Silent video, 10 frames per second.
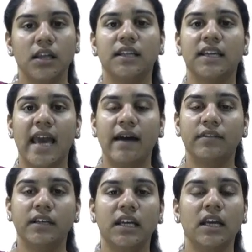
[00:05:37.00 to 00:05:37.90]
The
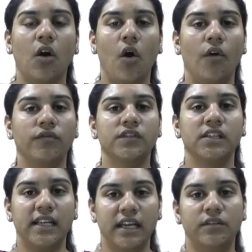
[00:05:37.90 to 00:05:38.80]
cavity of
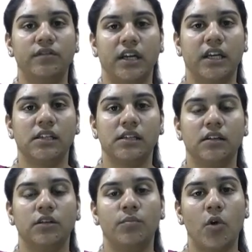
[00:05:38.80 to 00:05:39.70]
coelentrates,
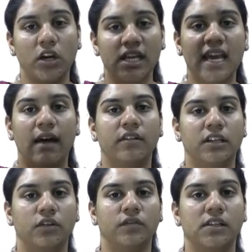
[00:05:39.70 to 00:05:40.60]
the body
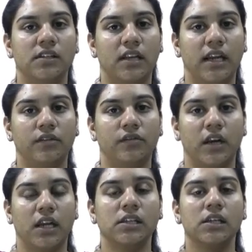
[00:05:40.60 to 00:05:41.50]
cavity of the
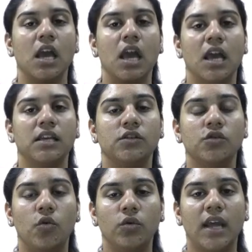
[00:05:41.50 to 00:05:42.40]
coelentrates, is
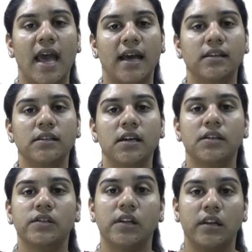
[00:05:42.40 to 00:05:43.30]
known as
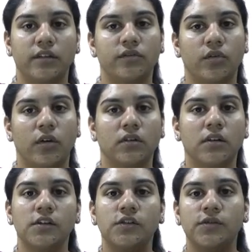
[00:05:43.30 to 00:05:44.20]
coelentron.
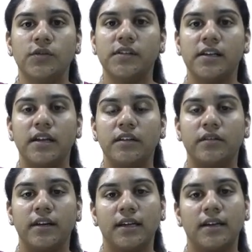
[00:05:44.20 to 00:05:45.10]
So
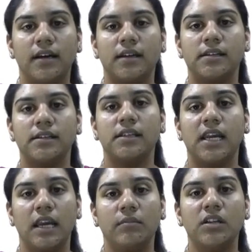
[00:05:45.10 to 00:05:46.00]
Coelenterata is
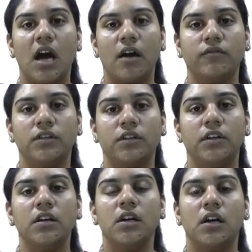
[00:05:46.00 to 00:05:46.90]
named
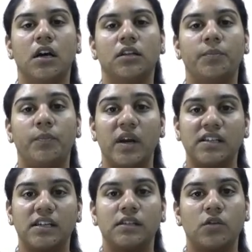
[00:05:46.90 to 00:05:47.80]
after the
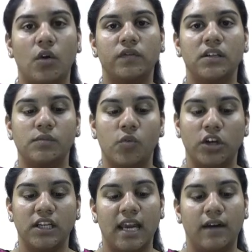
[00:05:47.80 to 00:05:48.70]
presence of this
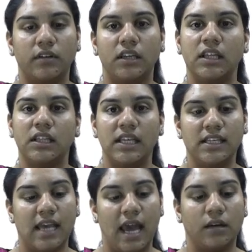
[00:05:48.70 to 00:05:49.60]
body cavity in
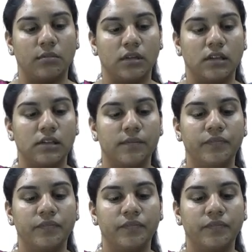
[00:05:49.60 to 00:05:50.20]
these animals.